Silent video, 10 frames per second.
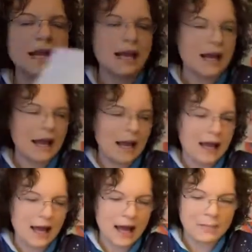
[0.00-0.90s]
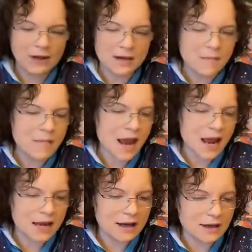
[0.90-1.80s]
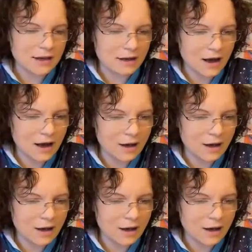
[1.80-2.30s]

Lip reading: I'm gonna make a